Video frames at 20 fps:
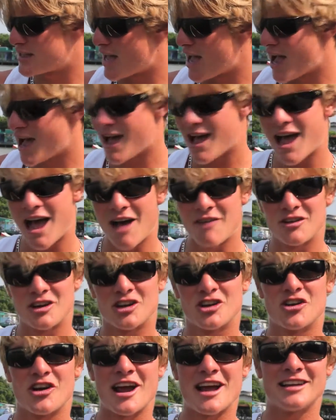that, having
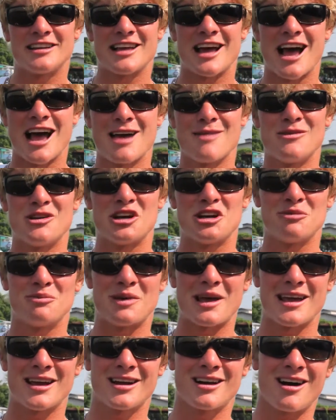a great time here in
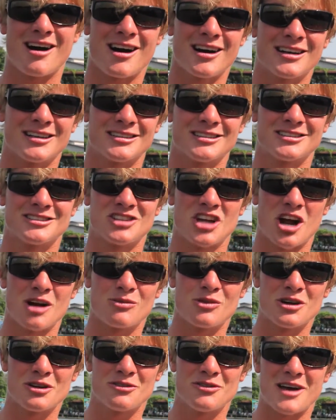Bangkok at the
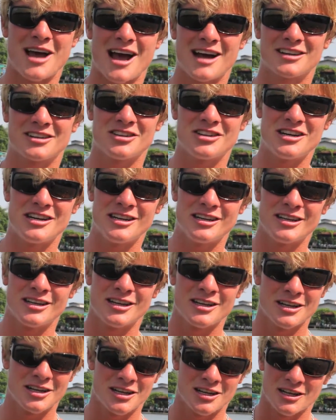Starboard factory.
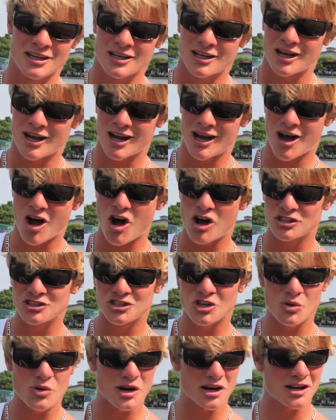
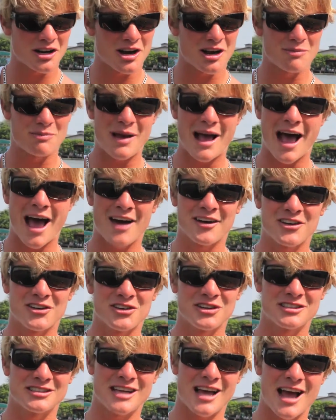Also working on paddle
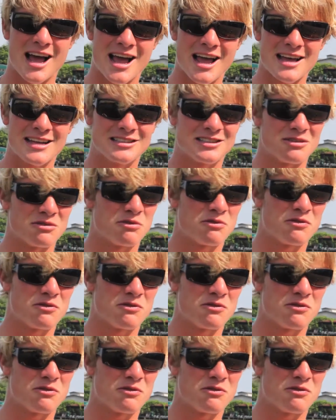designs and